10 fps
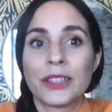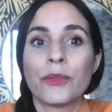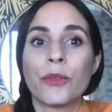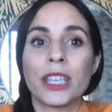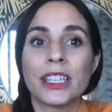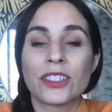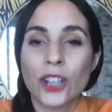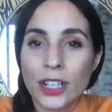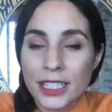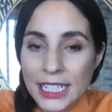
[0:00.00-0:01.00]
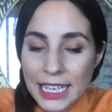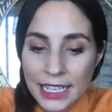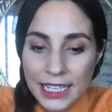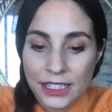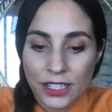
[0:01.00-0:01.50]
We started digging
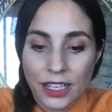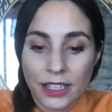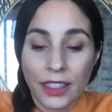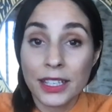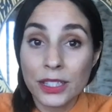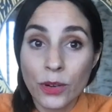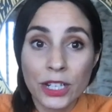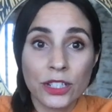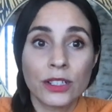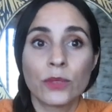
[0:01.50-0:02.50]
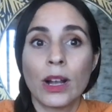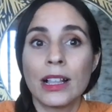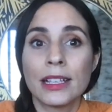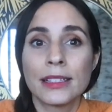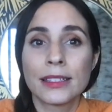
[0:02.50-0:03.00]
into this question as
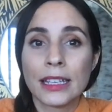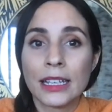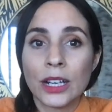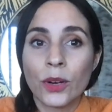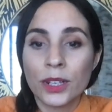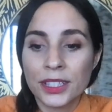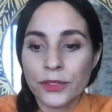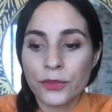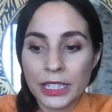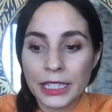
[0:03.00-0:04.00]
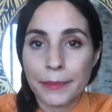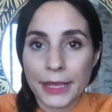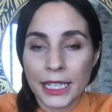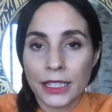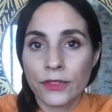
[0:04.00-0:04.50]
well as what does it really
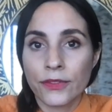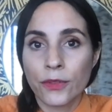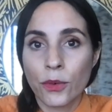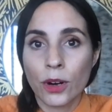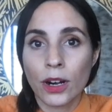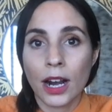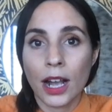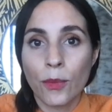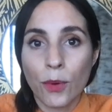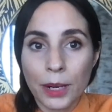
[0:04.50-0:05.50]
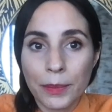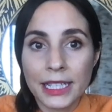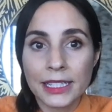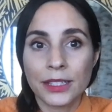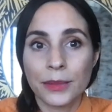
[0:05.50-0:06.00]
mean for a
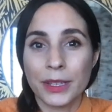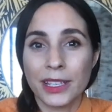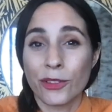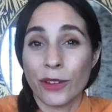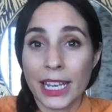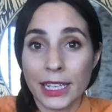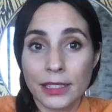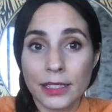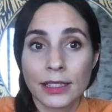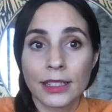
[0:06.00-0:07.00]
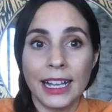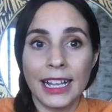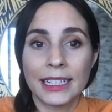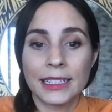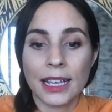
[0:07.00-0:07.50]
workplace to be great?
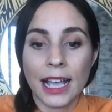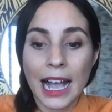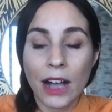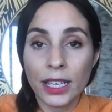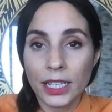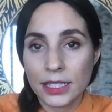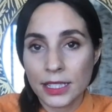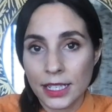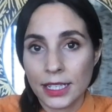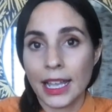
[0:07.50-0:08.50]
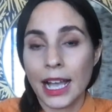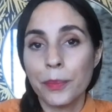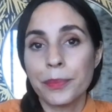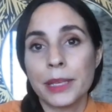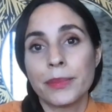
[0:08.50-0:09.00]
And how can Indeed
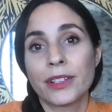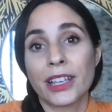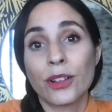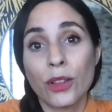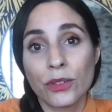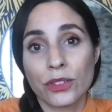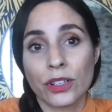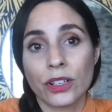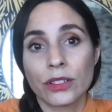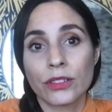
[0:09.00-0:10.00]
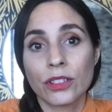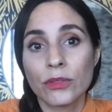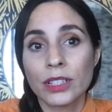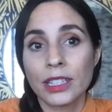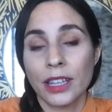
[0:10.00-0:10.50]
help people get closer to
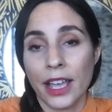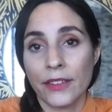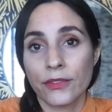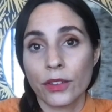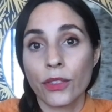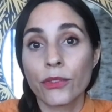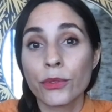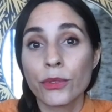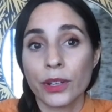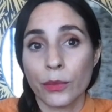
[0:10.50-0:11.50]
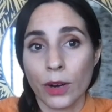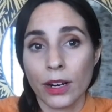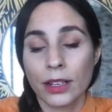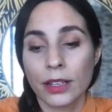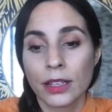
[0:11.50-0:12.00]
a good life through their
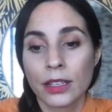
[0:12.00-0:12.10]
work?